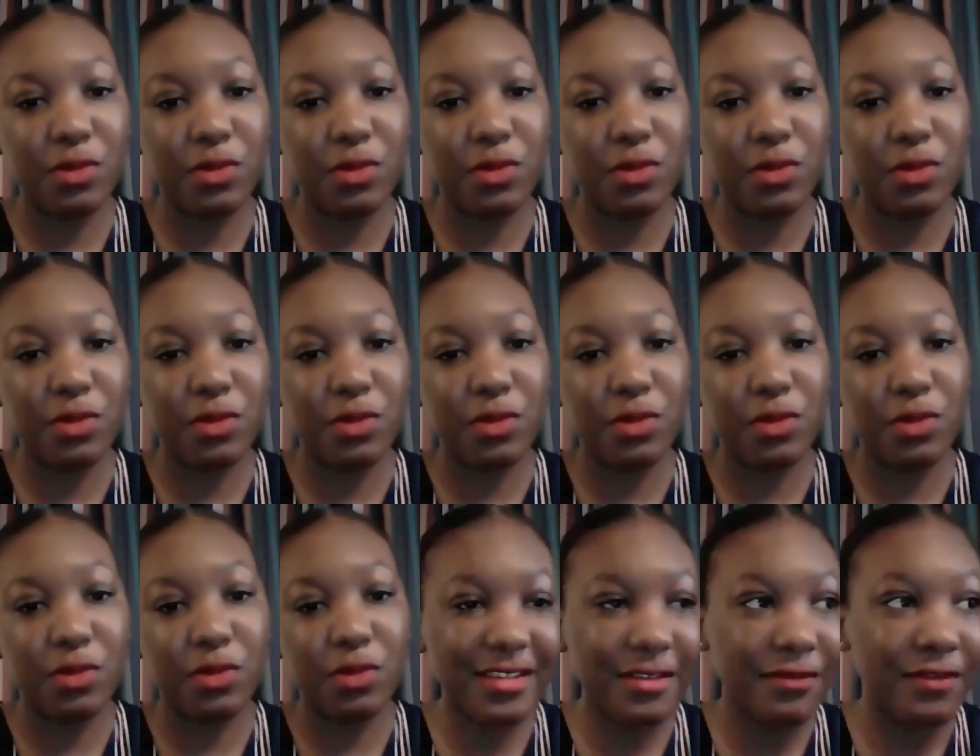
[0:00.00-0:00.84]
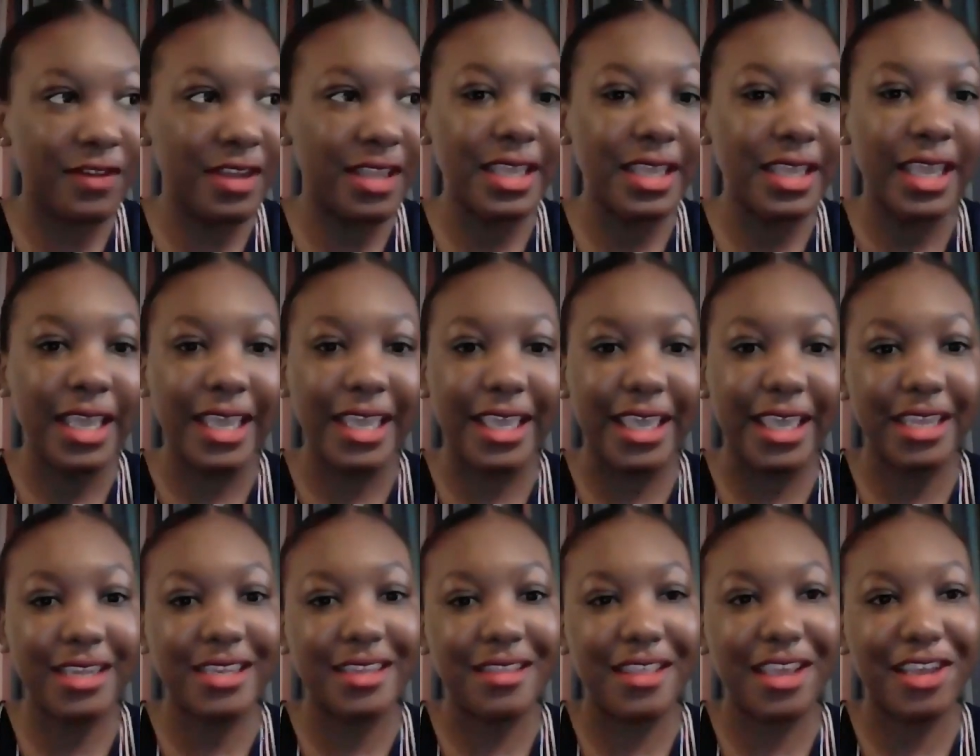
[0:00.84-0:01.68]
Progressively
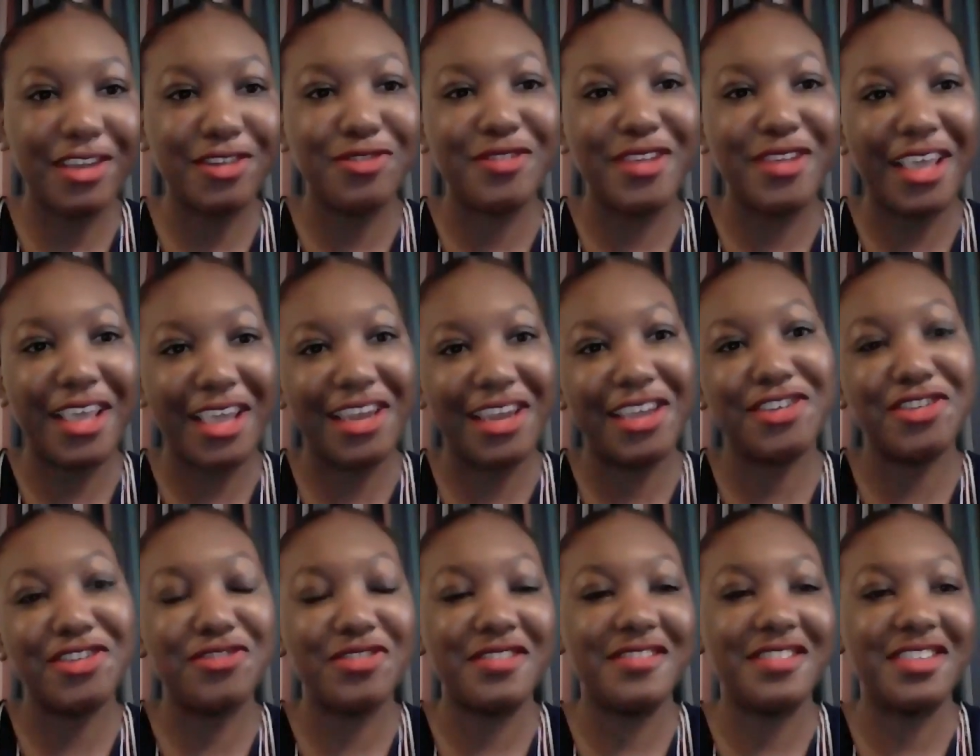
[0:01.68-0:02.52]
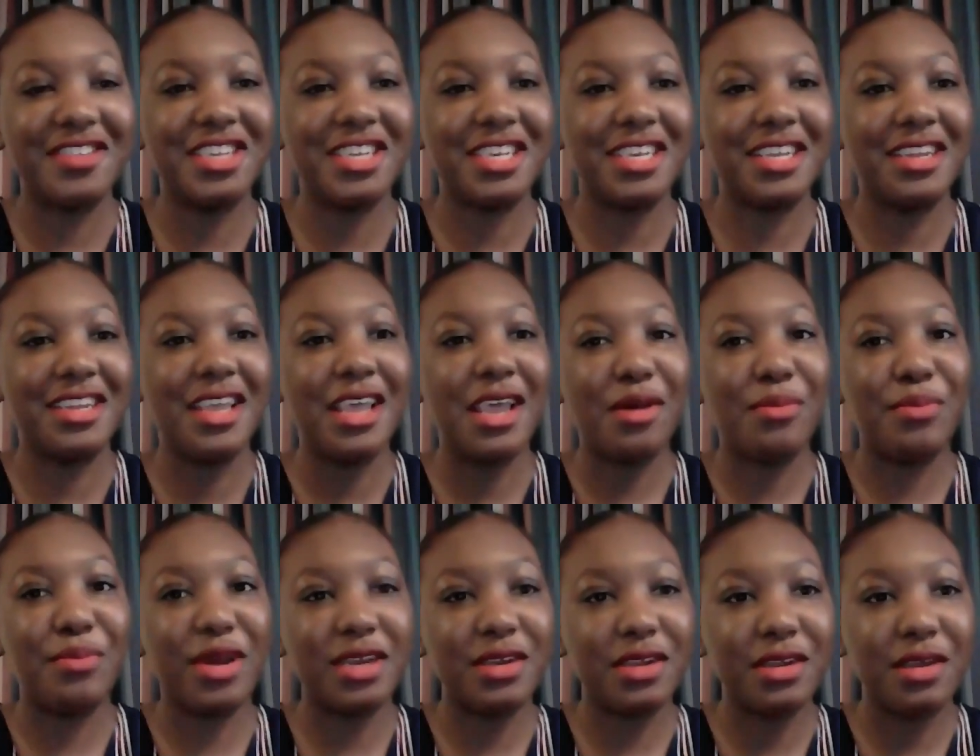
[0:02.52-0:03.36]
get there to the energy transition.
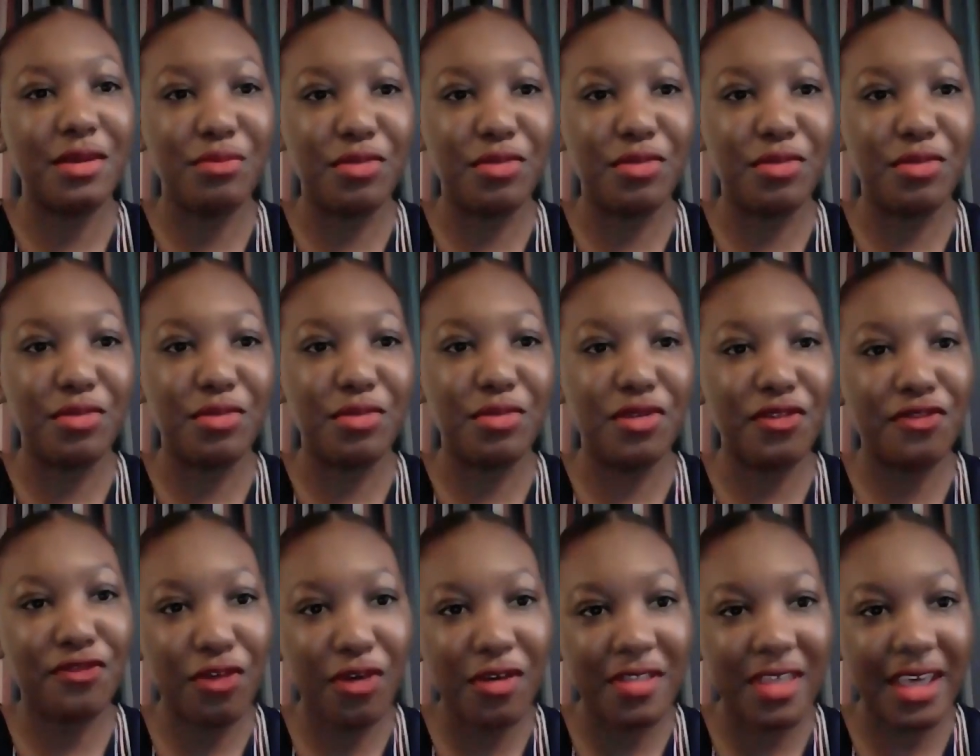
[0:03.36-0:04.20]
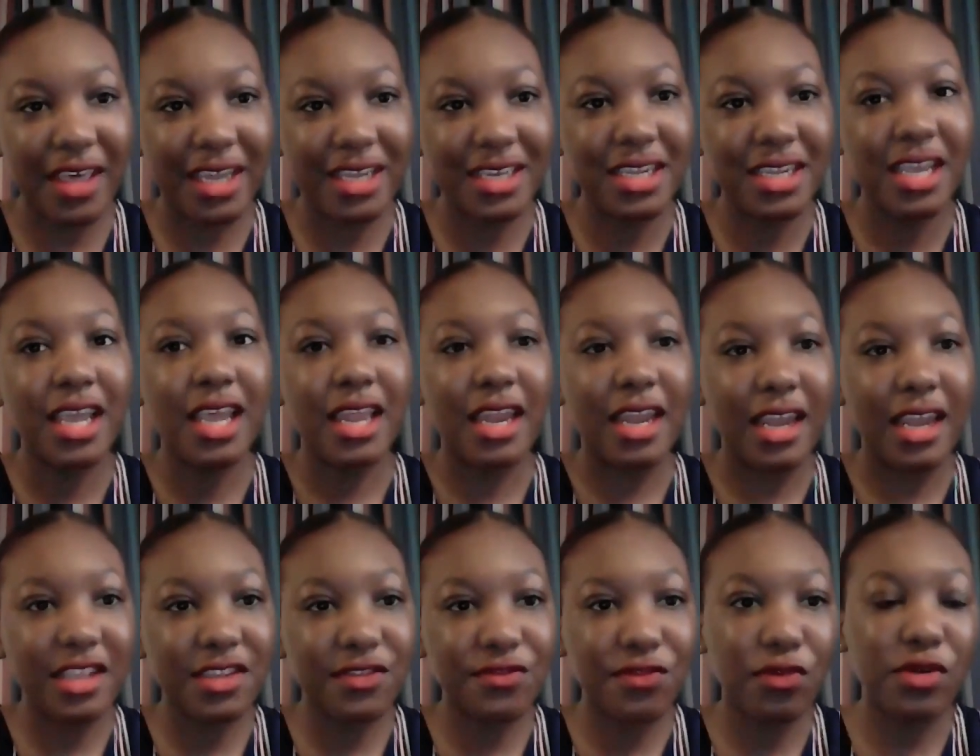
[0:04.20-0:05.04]
But before that,
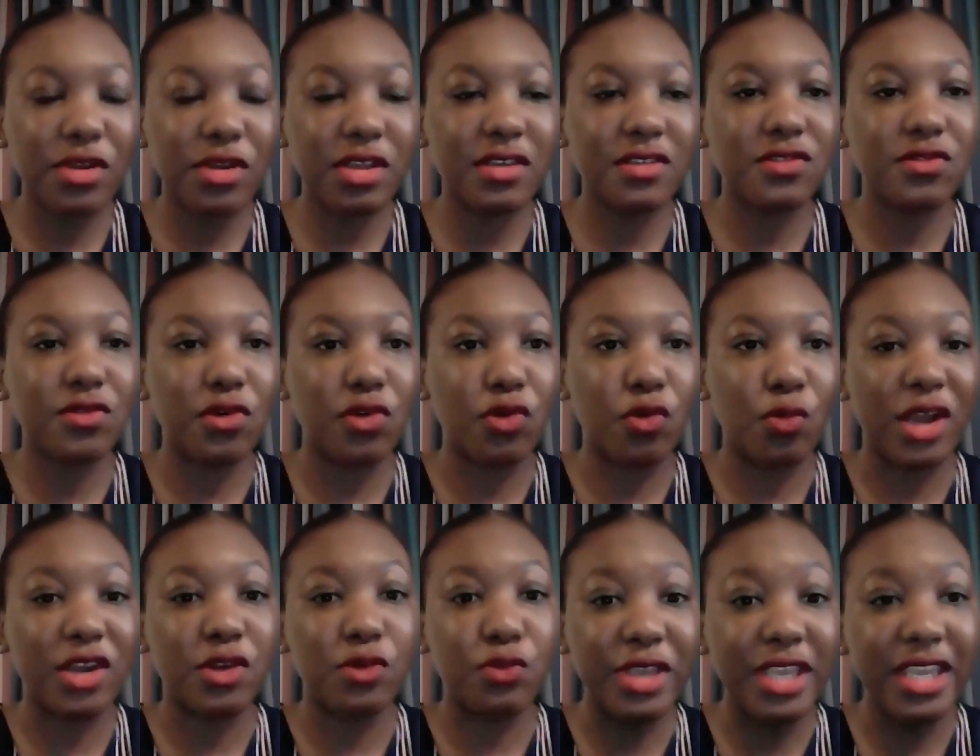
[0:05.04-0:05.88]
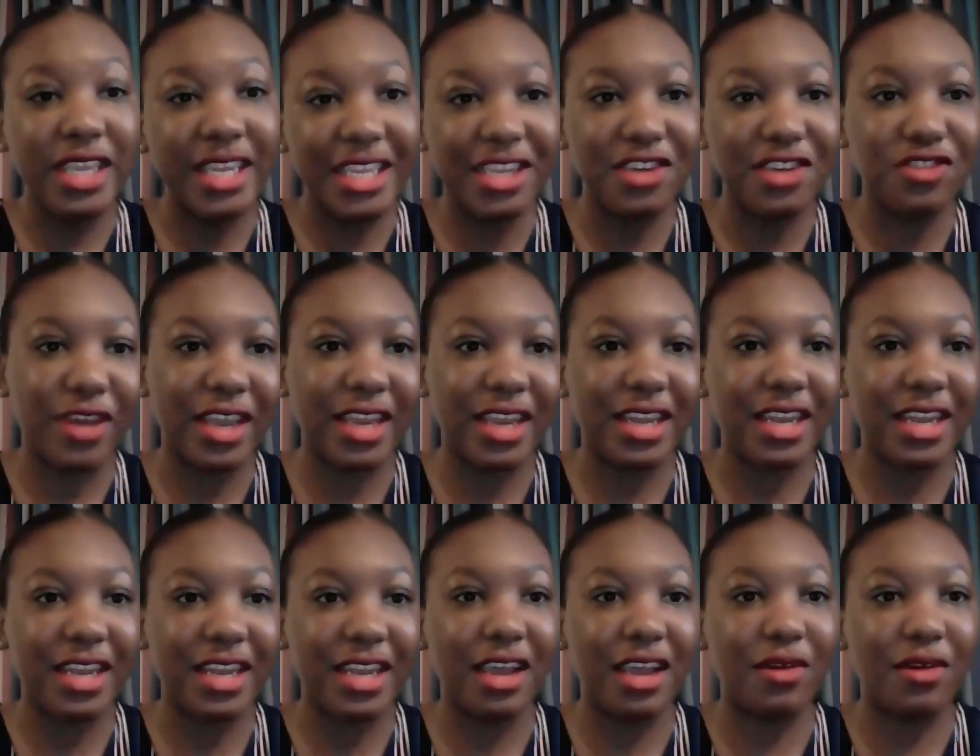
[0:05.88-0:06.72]
let's focus on what we need right
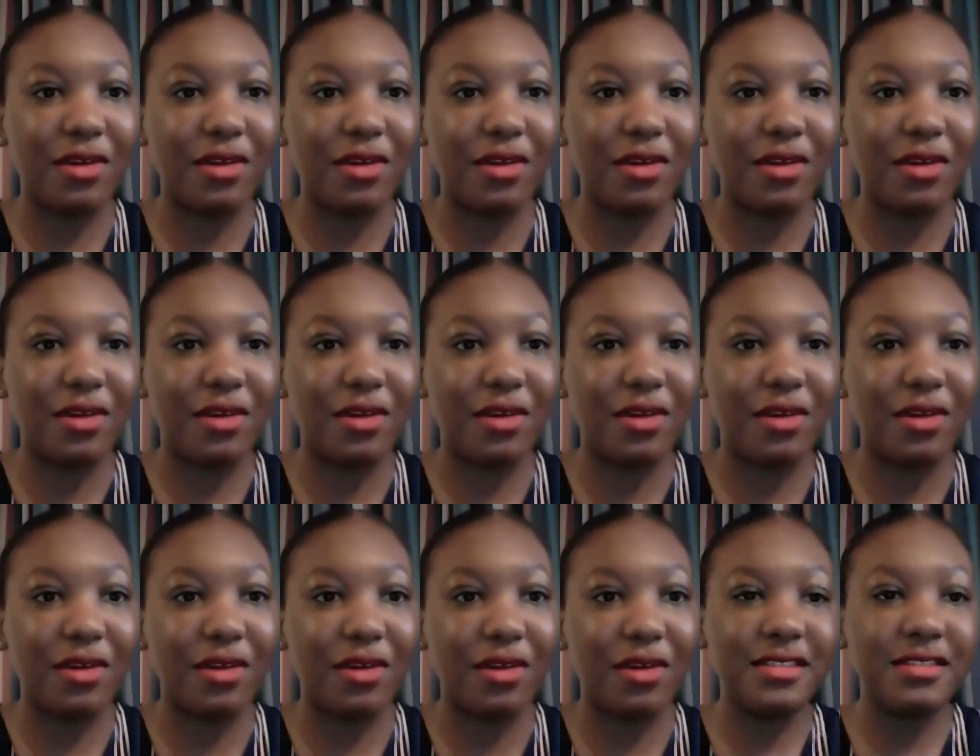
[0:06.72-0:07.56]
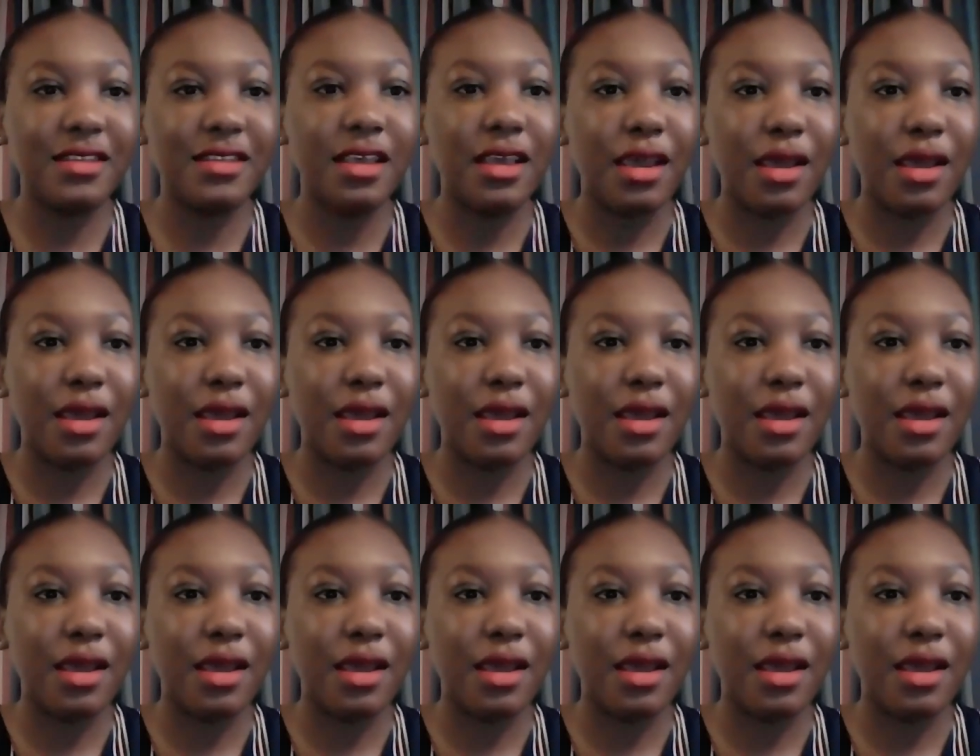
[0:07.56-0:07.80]
now. And that is